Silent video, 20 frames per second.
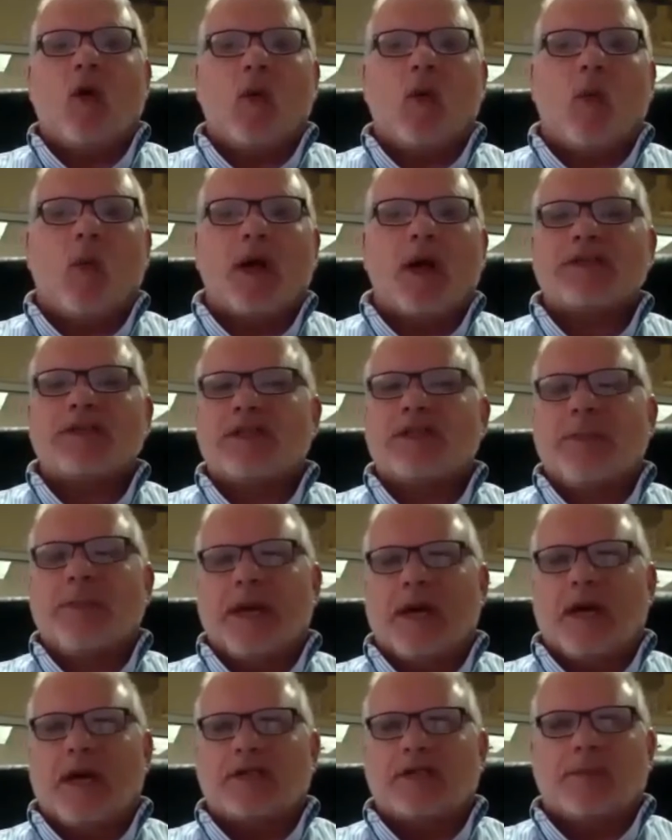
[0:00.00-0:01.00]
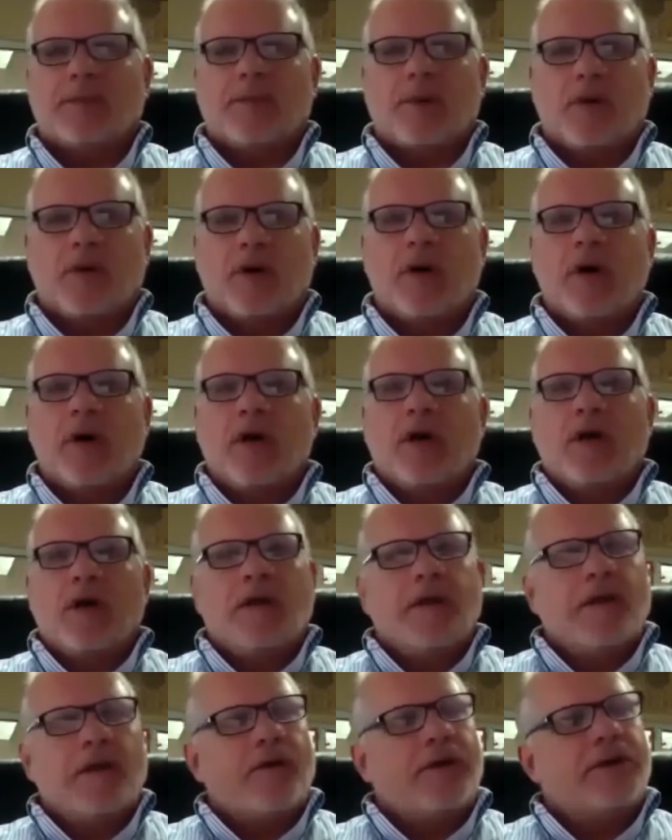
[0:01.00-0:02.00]
wants to be an entrepreneur.
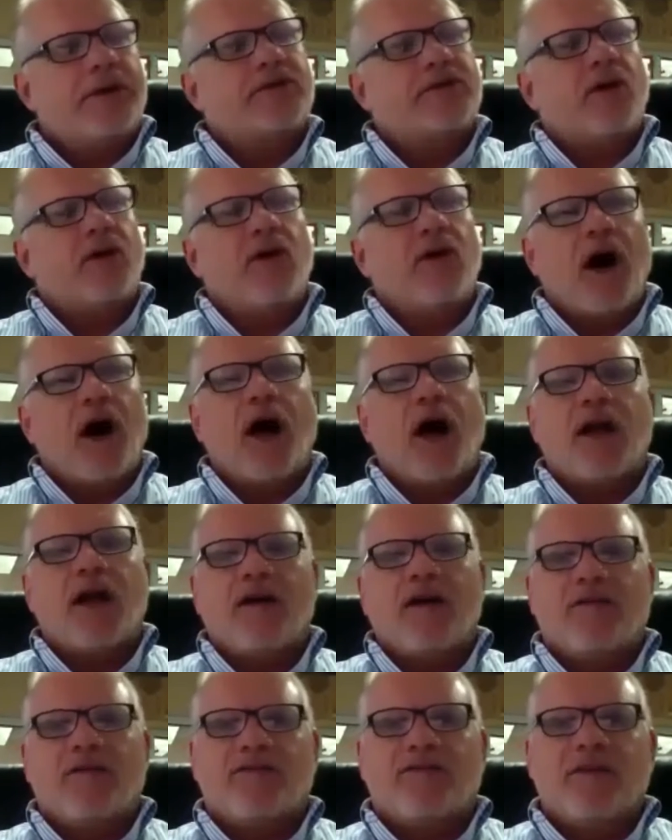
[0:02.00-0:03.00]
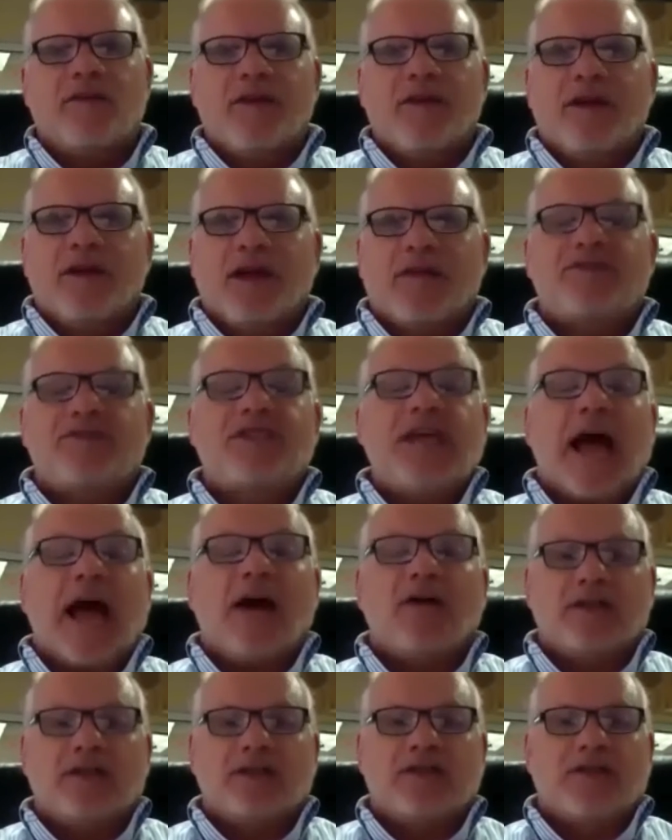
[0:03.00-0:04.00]
There is a lot of, of
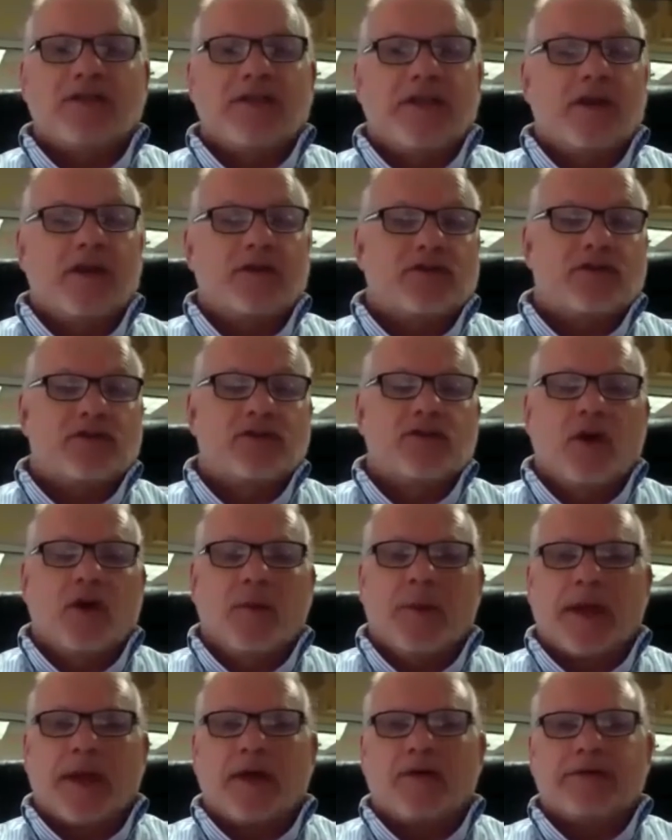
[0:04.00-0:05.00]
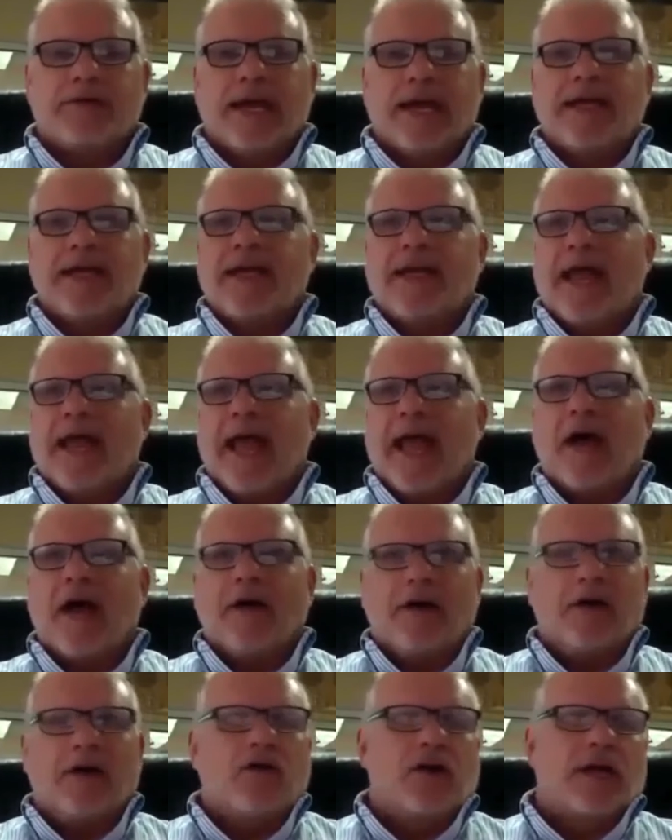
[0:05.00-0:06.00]
challenges in there, as you know, Michael, day in and day
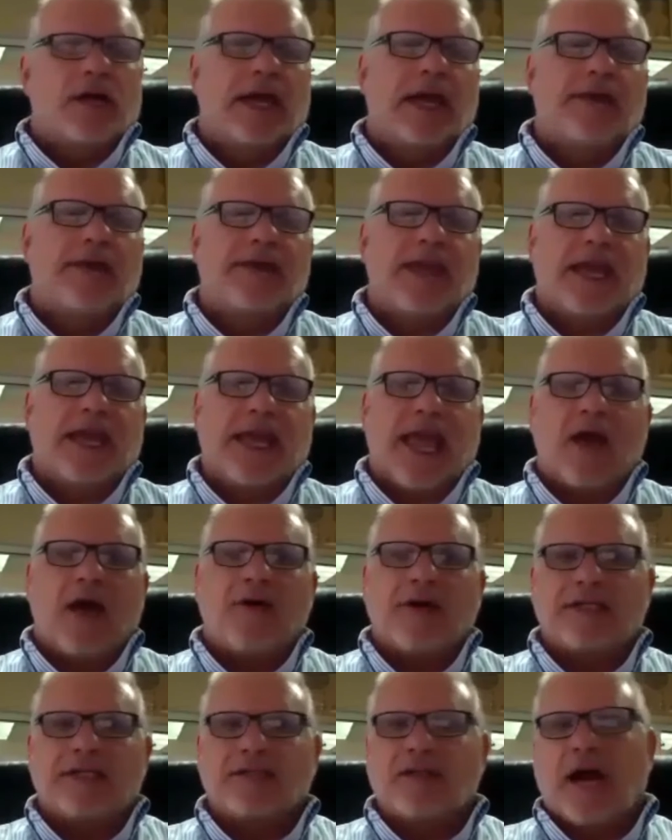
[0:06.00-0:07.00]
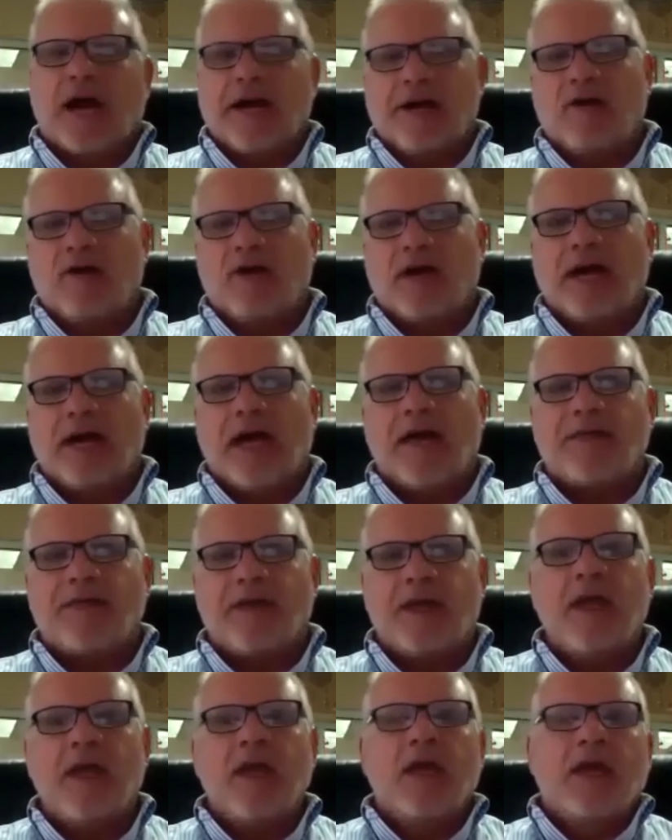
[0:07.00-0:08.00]
out. You're looking at the accounting side, you're looking at
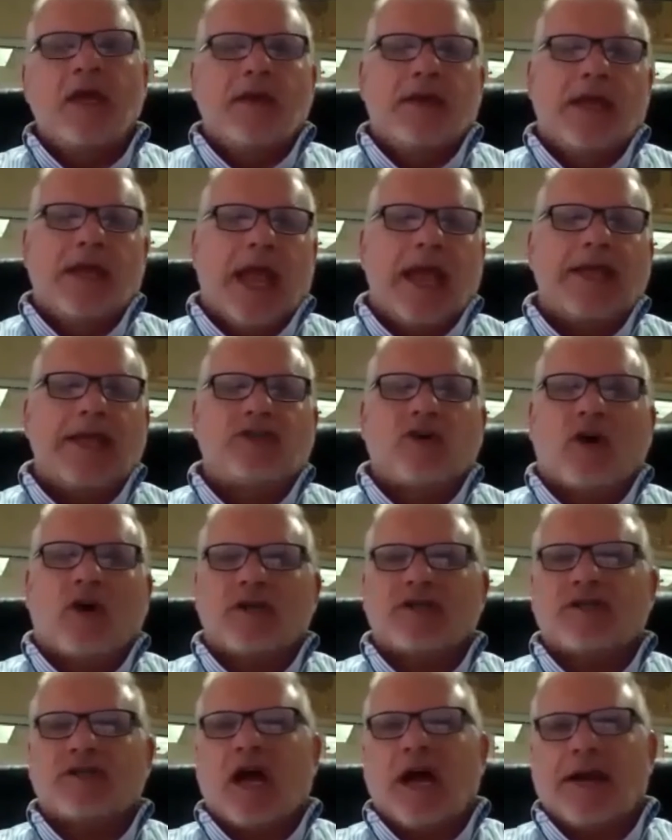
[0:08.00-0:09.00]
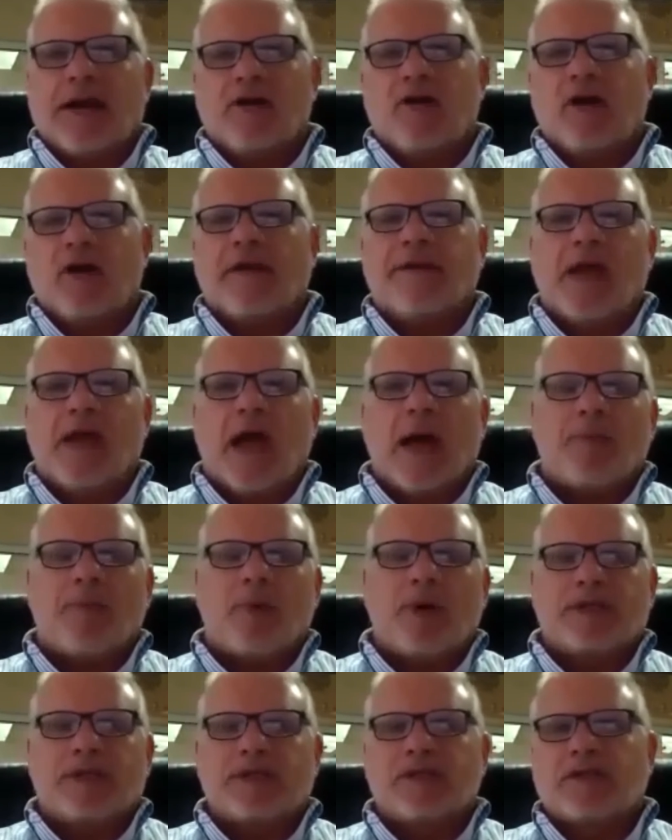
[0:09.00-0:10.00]
the, the HR side, you're looking at the
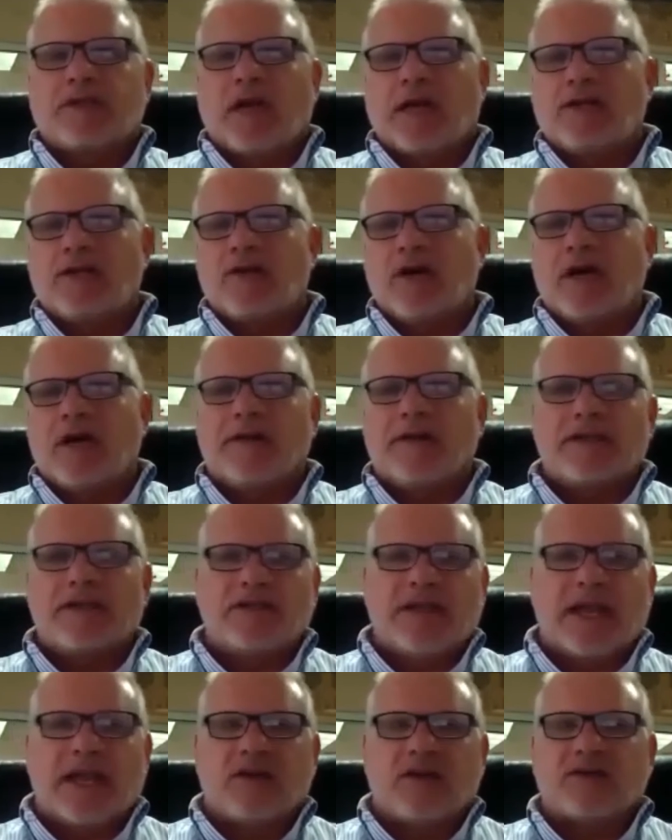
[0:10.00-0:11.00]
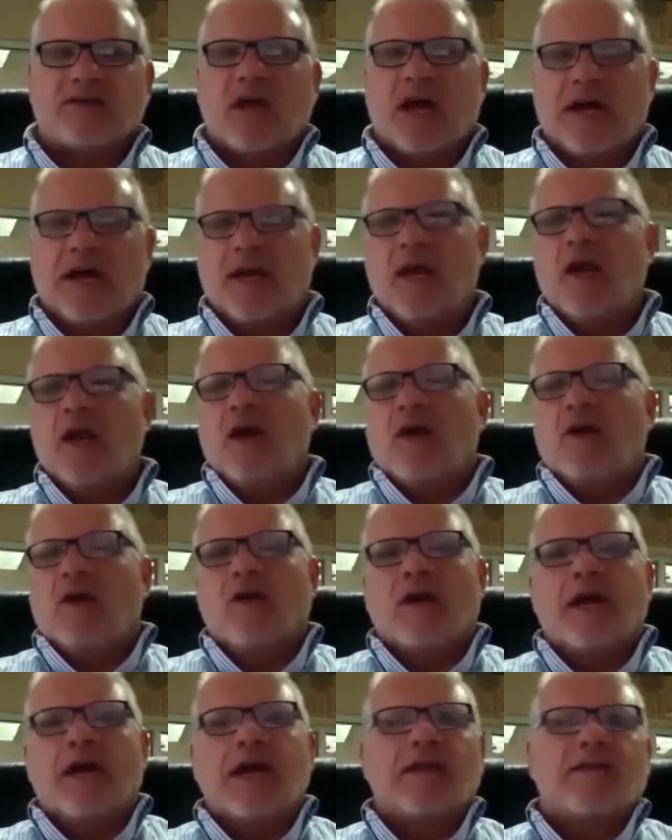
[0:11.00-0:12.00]
operation side, you're looking at the sales side, you're
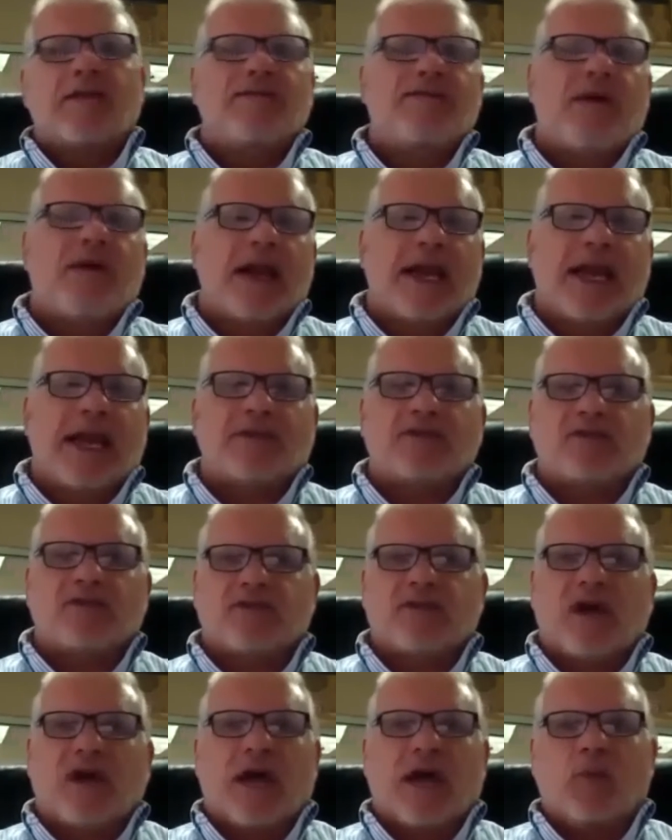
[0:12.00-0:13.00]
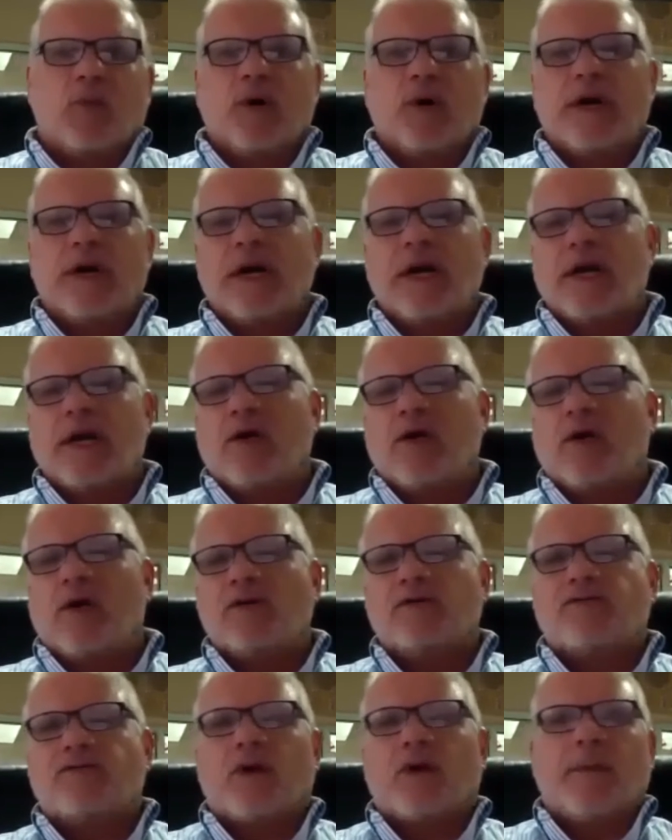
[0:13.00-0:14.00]
looking at the financial side. Where are you getting
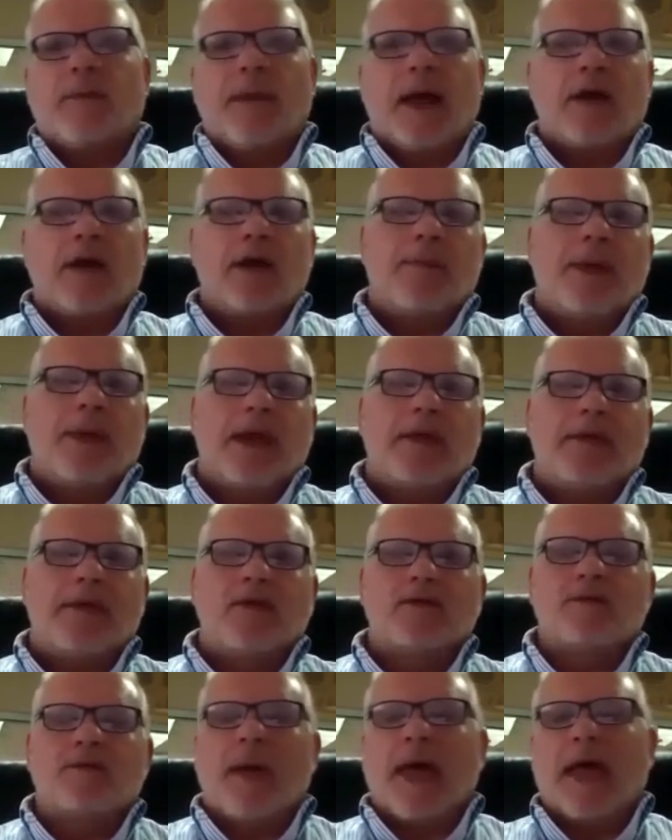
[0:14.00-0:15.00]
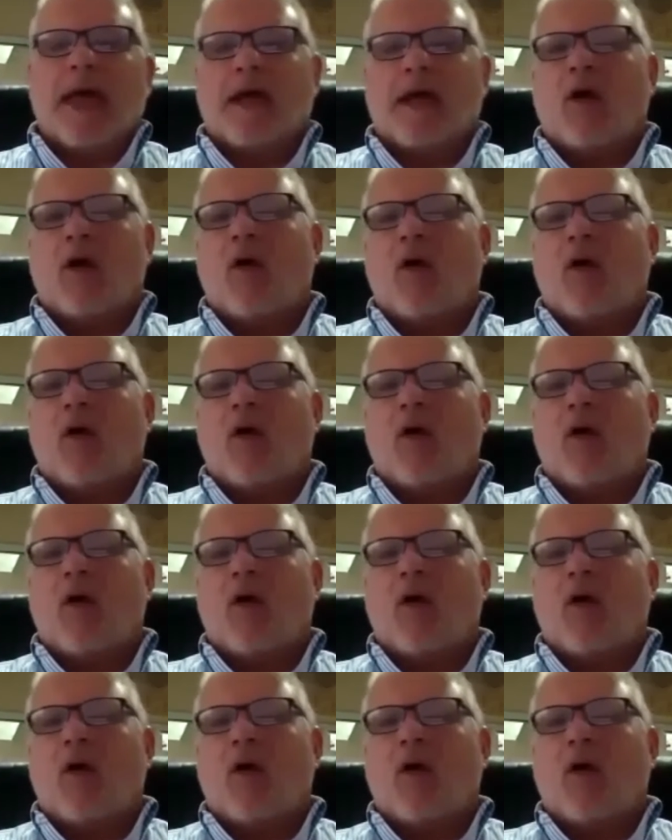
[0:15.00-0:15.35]
loans from? How are you paying those back?